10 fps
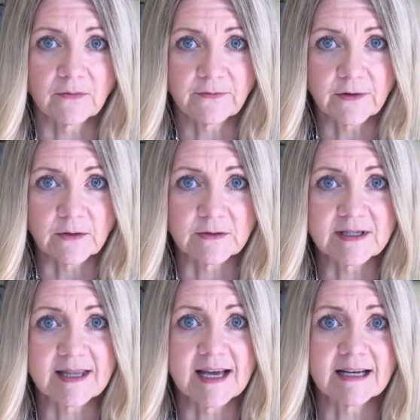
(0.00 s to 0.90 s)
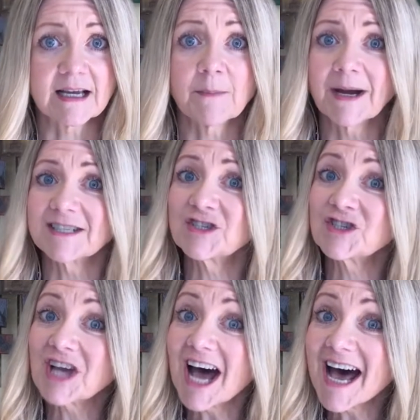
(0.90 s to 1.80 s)
foods that combine
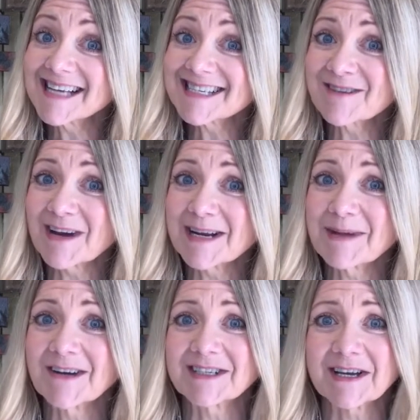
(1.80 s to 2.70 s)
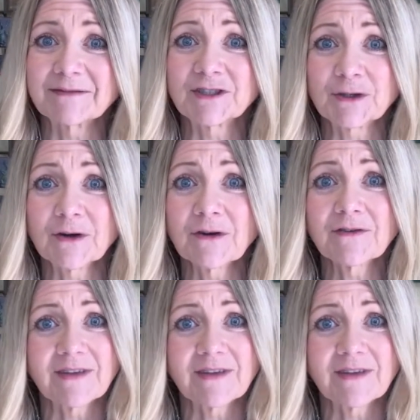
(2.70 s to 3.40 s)
just the right amount of sugar,